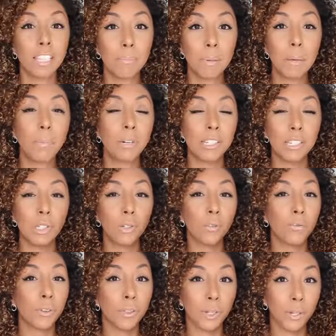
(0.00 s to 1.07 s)
Some people just do
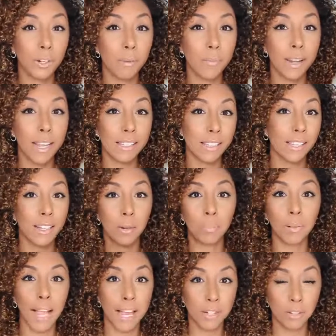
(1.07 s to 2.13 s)
it for 30 minutes and then
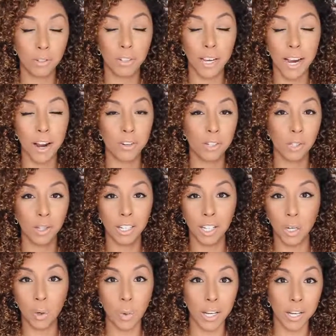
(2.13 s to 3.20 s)
apply it to their hair, just do like
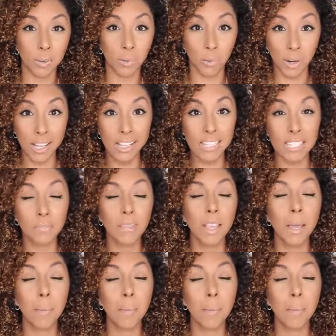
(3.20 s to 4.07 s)
a quick rinse.